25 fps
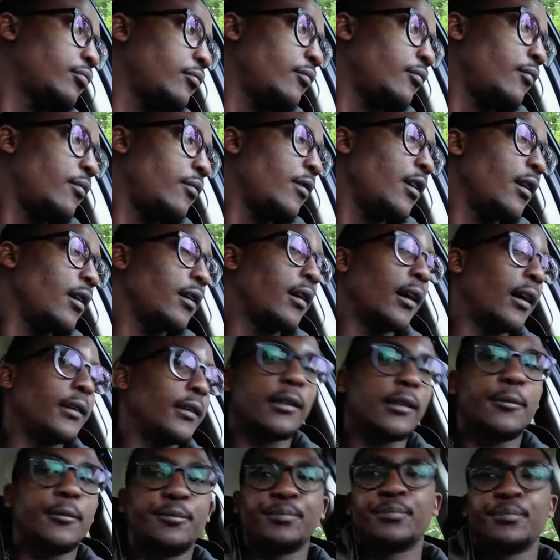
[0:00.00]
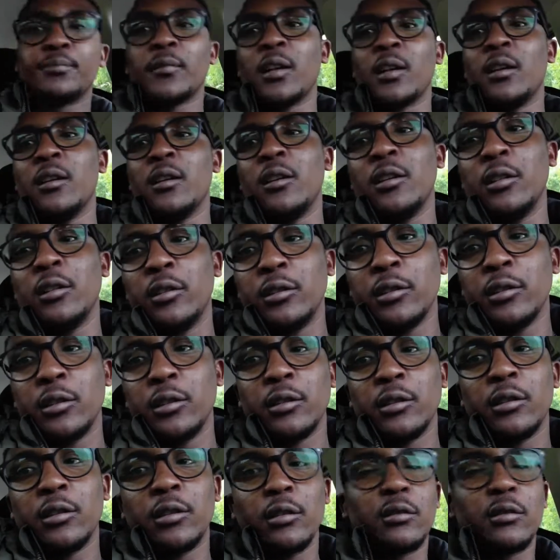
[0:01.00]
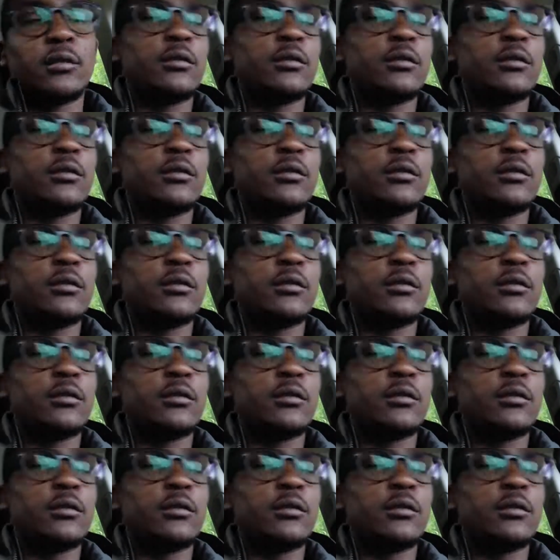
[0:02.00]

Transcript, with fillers: Thank you, service. This is